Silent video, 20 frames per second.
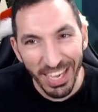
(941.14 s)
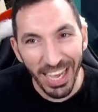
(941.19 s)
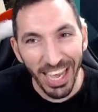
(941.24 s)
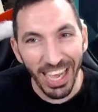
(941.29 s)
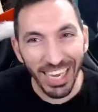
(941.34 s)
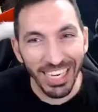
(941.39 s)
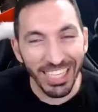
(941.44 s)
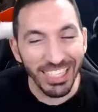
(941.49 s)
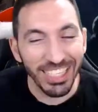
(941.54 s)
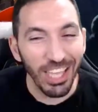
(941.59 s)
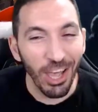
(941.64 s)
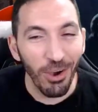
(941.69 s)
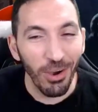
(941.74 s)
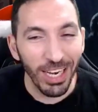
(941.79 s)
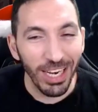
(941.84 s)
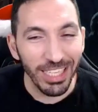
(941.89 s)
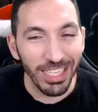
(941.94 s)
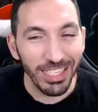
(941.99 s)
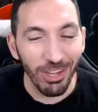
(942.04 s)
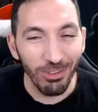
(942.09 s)
uh, let's go.
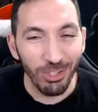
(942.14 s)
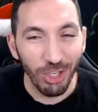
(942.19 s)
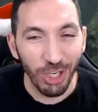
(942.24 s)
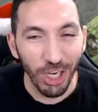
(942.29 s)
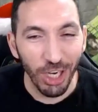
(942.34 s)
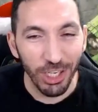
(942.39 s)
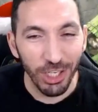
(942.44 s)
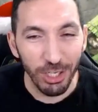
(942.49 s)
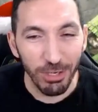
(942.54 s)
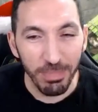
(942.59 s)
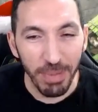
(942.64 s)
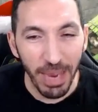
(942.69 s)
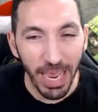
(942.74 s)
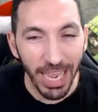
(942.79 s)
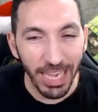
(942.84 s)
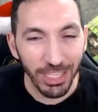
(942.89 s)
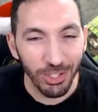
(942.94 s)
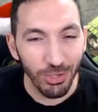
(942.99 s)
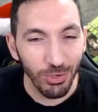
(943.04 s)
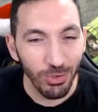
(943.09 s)
Let's go changing
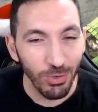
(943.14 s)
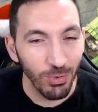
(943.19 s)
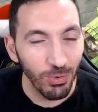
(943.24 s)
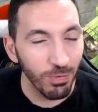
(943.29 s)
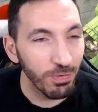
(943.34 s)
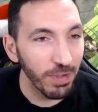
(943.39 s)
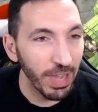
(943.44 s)
back to